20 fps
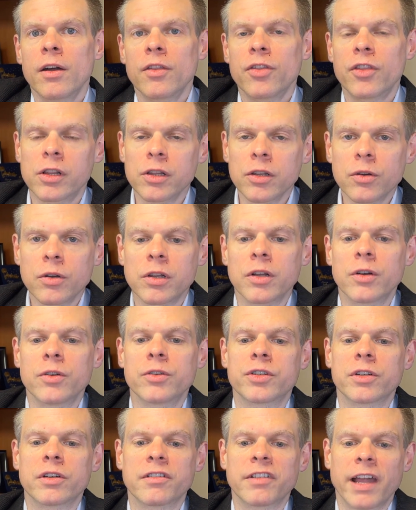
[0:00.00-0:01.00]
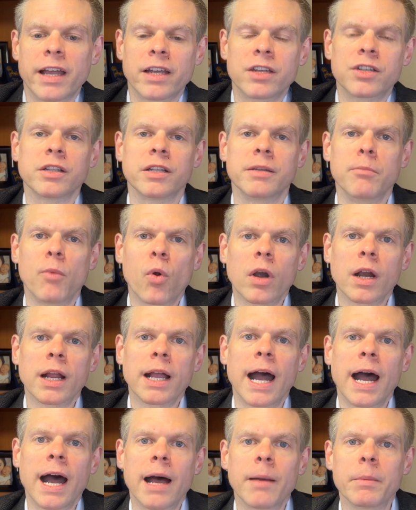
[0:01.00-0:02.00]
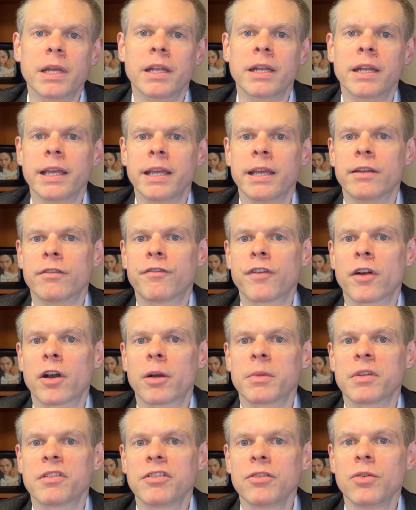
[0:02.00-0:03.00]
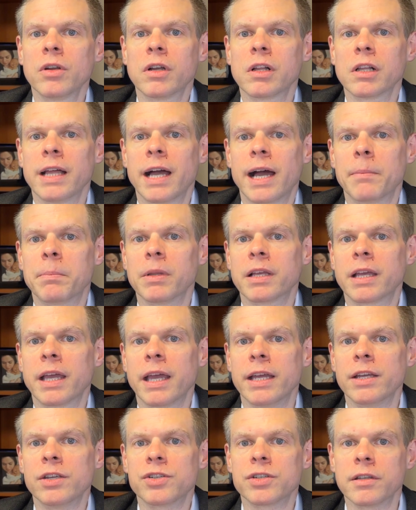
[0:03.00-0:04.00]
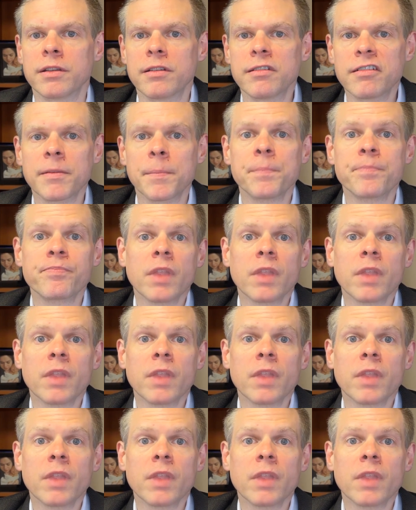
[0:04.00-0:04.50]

The glue closure is actually more common in pharmaceutical applications